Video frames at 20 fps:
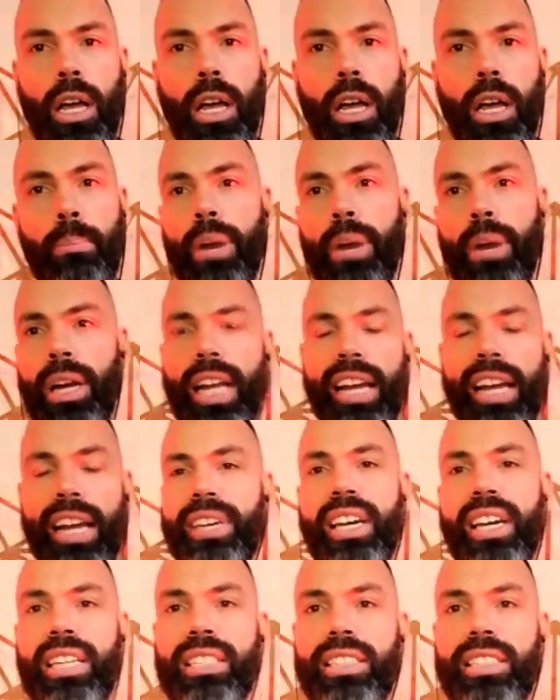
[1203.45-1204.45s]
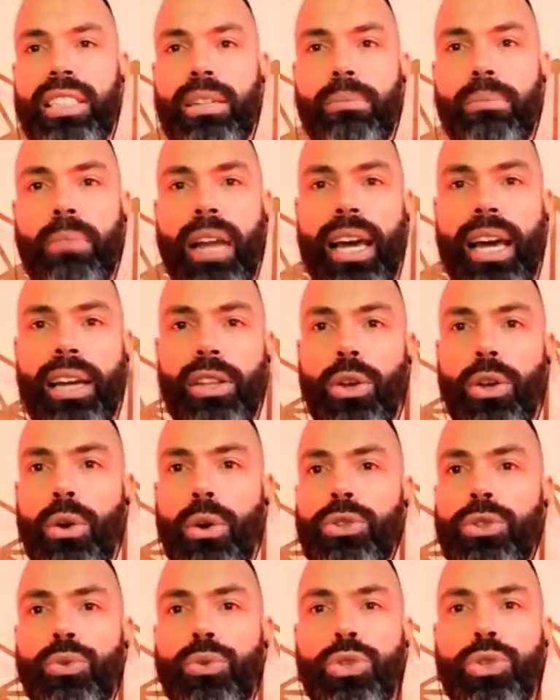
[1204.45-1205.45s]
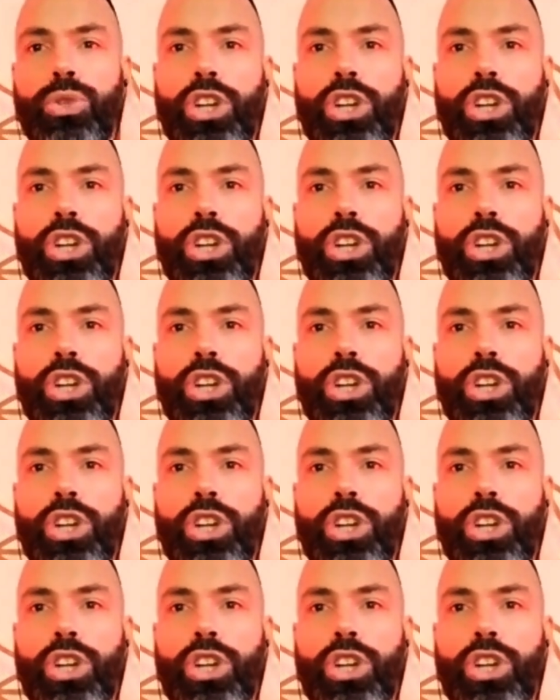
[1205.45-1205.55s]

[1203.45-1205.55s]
But like veganism, like those who